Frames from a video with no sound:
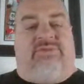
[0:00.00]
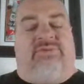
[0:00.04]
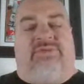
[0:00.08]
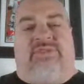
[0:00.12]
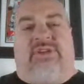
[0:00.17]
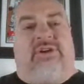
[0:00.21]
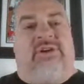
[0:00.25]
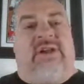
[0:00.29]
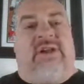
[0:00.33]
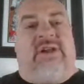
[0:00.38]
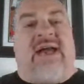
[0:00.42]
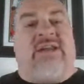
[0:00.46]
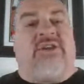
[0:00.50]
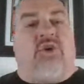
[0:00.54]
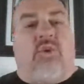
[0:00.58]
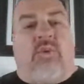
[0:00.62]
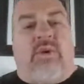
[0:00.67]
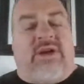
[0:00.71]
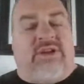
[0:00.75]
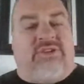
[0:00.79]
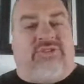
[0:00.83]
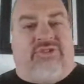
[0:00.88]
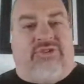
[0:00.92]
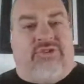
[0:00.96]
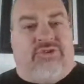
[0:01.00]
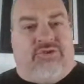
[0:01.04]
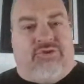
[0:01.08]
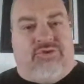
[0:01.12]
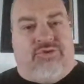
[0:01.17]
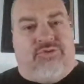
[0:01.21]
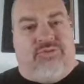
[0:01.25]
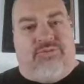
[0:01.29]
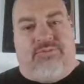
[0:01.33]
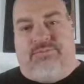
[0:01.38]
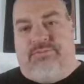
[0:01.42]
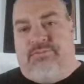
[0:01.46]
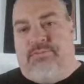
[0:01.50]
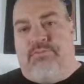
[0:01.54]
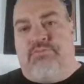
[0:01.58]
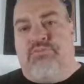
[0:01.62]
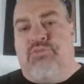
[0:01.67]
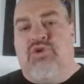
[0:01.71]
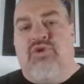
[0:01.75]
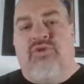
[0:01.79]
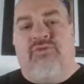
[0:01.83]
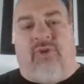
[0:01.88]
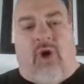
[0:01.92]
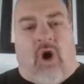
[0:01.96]
they're not going to
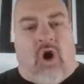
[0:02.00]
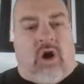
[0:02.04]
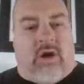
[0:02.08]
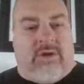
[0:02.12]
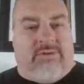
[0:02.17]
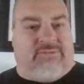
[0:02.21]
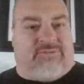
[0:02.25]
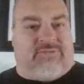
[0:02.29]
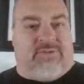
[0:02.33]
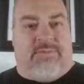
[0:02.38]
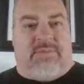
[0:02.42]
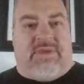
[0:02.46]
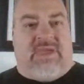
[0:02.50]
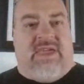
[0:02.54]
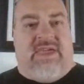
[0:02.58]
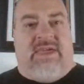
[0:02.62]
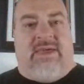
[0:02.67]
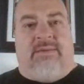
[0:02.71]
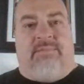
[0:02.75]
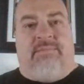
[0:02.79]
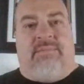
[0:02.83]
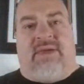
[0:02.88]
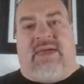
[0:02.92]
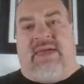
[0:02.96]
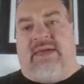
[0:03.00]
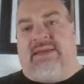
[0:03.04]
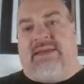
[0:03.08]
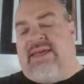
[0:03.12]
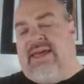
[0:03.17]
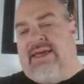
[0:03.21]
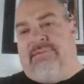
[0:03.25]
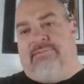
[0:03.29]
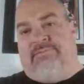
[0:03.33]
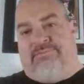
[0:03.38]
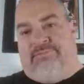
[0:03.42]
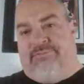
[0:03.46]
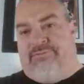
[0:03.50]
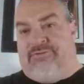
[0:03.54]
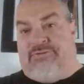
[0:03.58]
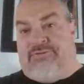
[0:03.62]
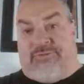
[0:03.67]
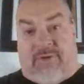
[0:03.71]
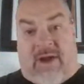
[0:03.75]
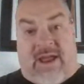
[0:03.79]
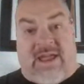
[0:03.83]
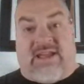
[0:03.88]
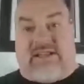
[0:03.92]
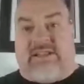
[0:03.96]
move on from him. And and
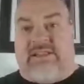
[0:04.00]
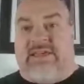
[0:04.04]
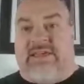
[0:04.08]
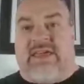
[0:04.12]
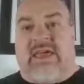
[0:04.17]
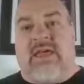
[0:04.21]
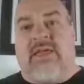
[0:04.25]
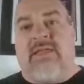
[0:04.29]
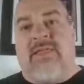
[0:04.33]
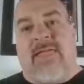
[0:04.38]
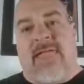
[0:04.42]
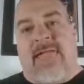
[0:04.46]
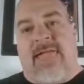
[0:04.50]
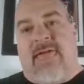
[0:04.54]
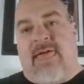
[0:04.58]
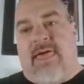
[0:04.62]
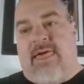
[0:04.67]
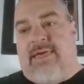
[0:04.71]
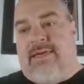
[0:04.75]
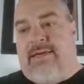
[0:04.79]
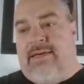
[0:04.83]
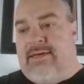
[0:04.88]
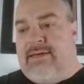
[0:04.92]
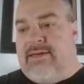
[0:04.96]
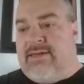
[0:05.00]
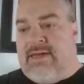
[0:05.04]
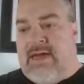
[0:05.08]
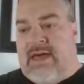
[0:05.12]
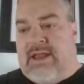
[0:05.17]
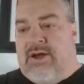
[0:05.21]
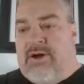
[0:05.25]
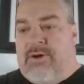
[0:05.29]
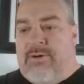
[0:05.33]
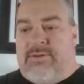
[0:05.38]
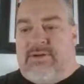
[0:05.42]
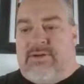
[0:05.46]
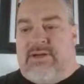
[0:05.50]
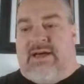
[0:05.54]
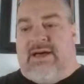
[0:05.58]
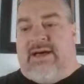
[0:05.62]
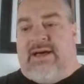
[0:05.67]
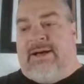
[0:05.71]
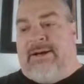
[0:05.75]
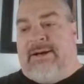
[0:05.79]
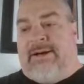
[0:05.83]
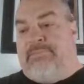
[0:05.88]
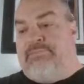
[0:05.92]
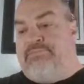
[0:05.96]
frankly, you know,
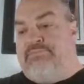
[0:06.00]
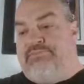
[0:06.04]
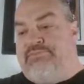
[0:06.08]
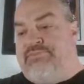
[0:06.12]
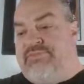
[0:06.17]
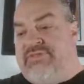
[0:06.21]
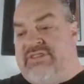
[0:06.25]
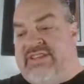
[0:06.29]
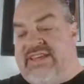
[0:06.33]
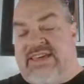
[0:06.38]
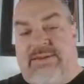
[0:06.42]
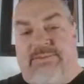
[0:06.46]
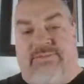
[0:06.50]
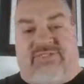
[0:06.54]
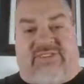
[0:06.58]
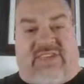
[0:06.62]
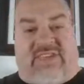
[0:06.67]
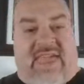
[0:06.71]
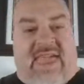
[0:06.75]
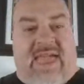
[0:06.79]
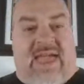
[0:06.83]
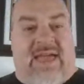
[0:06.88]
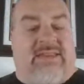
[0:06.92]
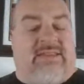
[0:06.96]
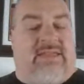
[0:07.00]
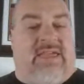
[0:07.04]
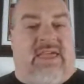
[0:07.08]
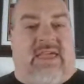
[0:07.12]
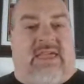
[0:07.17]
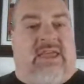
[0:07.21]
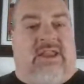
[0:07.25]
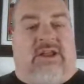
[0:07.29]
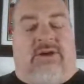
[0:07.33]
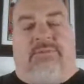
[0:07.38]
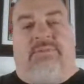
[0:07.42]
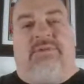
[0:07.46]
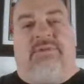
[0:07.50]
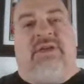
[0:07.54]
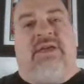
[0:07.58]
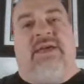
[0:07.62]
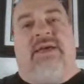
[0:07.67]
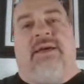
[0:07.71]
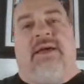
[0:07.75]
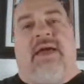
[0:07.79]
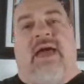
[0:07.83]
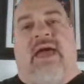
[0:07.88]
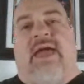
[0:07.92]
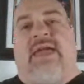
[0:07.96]
uh, teams can't you know
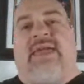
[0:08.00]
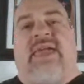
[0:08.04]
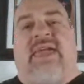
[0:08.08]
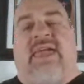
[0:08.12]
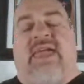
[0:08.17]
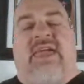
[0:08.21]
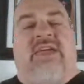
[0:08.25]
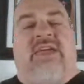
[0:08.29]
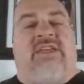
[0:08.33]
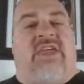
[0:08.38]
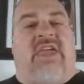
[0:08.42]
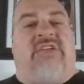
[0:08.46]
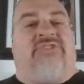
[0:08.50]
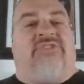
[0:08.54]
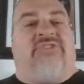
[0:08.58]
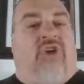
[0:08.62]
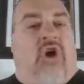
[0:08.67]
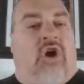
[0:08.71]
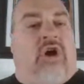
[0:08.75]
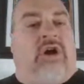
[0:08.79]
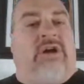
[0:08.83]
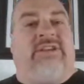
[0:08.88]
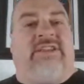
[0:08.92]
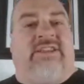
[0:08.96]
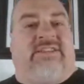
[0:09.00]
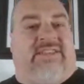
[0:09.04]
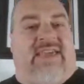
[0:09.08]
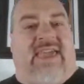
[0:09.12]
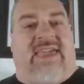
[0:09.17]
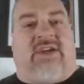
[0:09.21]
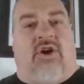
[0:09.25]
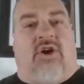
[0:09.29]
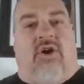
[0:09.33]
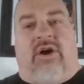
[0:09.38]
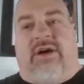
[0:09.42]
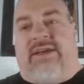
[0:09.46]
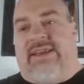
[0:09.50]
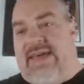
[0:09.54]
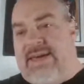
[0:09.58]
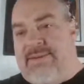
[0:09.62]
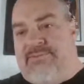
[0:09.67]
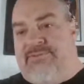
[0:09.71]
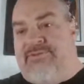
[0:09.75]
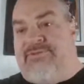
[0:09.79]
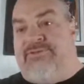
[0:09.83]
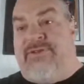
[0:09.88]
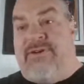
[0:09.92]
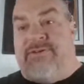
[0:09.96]
it, it's hard to take on a
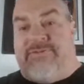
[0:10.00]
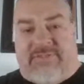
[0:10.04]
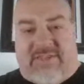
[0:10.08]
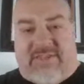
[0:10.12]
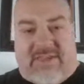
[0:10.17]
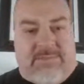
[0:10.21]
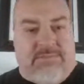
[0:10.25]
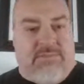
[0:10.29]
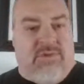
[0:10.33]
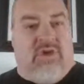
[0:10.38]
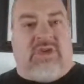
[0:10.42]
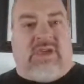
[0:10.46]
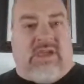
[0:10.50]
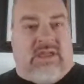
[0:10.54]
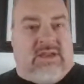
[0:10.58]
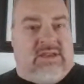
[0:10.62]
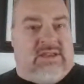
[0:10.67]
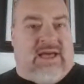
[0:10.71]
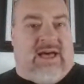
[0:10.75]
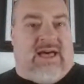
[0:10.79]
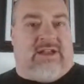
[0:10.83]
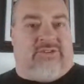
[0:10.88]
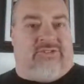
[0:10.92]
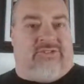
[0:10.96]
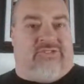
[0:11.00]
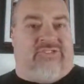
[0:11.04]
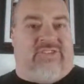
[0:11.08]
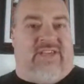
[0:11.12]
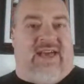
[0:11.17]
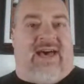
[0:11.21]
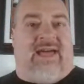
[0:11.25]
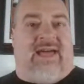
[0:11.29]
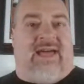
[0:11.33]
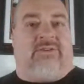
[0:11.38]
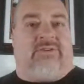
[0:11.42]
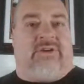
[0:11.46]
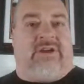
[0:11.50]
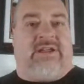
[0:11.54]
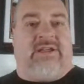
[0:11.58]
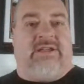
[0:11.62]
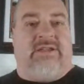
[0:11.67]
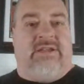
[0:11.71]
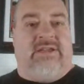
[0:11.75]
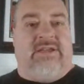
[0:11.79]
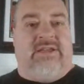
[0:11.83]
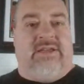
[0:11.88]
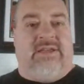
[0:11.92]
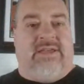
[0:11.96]
$50 million salary
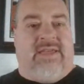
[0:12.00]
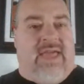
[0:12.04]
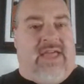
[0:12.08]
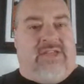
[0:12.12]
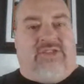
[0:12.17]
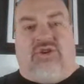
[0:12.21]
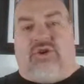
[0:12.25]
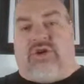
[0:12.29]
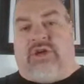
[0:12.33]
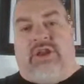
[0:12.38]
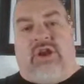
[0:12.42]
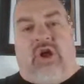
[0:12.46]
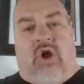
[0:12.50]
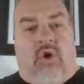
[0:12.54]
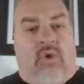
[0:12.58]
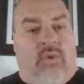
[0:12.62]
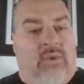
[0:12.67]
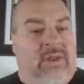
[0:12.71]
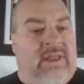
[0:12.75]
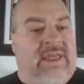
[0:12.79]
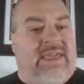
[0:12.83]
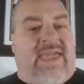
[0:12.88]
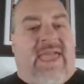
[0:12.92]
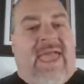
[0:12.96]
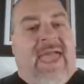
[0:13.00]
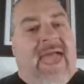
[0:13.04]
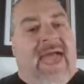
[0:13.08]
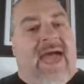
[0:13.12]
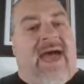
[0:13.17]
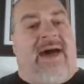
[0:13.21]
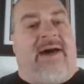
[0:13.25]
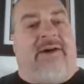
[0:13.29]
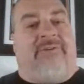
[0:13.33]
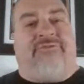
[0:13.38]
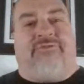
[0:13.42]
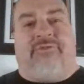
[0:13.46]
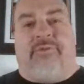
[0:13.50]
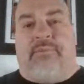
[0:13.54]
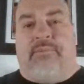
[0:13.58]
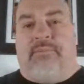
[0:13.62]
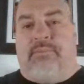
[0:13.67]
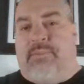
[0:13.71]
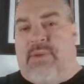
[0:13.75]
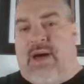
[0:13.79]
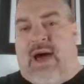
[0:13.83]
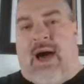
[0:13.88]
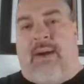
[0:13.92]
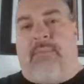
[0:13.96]
and you can only have
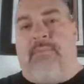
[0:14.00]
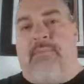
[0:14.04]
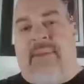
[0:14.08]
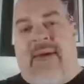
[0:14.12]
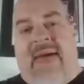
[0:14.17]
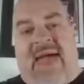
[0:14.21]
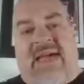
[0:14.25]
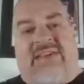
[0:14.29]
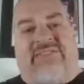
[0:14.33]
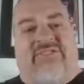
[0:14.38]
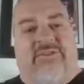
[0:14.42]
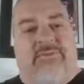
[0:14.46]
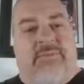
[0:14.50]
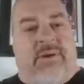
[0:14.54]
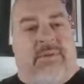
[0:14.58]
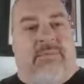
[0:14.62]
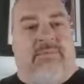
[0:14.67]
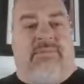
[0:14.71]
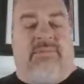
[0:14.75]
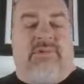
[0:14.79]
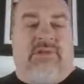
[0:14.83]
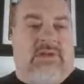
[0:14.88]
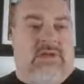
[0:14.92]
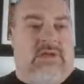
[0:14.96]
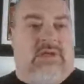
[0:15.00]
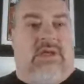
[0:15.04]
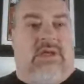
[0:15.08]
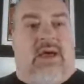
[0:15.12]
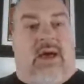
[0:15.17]
a maximum